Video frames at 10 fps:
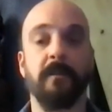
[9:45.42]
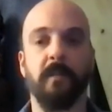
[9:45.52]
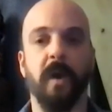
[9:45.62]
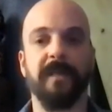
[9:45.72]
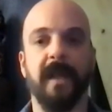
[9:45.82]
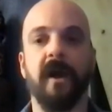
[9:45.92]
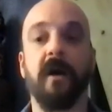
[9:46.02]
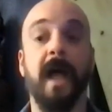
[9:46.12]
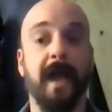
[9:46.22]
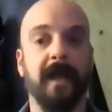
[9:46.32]
what they
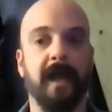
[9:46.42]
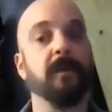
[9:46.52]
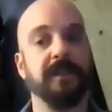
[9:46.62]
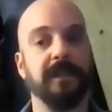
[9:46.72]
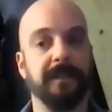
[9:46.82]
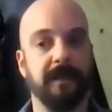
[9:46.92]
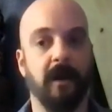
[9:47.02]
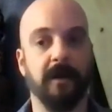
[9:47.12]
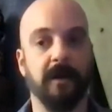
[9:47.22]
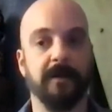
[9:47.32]
call Heka, which is
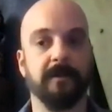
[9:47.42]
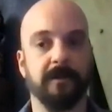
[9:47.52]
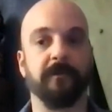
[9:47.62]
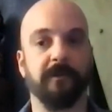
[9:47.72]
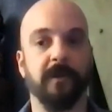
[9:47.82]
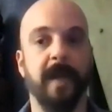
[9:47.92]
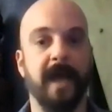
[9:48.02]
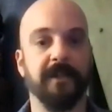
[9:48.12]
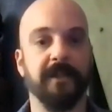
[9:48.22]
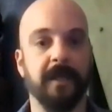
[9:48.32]
our term for
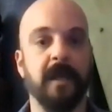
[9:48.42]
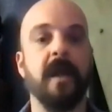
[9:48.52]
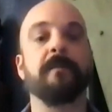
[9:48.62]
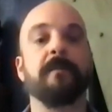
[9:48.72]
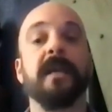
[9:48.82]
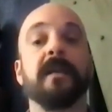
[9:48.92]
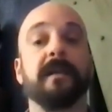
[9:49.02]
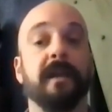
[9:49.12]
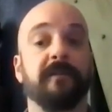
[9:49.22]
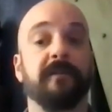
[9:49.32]
magic,
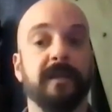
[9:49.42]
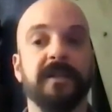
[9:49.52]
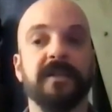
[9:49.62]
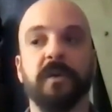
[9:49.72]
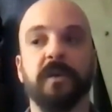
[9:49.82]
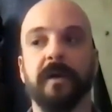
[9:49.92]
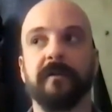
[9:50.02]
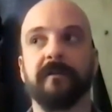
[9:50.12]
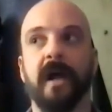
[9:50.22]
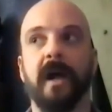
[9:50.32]
being given to sort
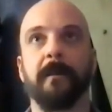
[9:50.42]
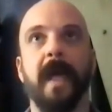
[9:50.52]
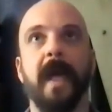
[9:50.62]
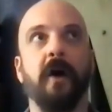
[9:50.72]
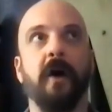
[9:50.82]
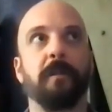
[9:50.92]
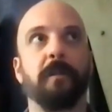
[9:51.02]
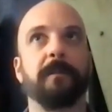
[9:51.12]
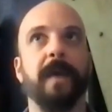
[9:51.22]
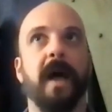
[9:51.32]
of
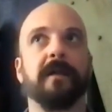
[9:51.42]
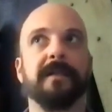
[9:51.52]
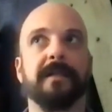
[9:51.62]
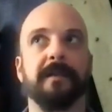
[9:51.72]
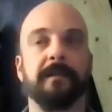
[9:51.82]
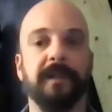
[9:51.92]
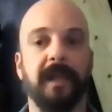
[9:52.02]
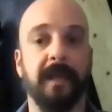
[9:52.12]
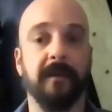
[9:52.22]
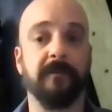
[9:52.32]
help balance the
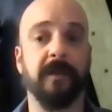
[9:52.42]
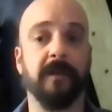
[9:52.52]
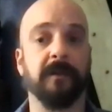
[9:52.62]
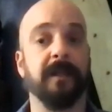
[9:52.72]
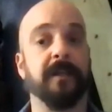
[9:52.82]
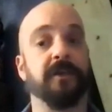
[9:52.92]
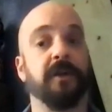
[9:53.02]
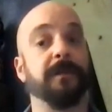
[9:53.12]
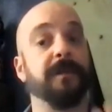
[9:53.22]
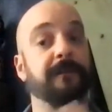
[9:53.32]
playing field in
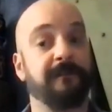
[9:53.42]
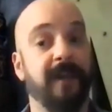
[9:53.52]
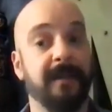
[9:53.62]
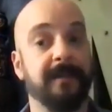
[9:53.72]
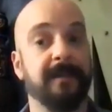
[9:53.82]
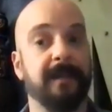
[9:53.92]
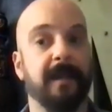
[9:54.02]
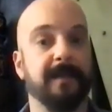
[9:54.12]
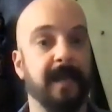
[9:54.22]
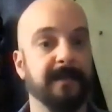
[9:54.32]
terms of fate
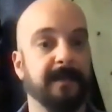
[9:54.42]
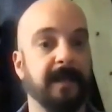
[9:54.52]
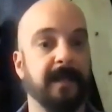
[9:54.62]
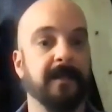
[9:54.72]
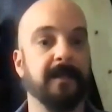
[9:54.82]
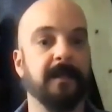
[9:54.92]
and destiny.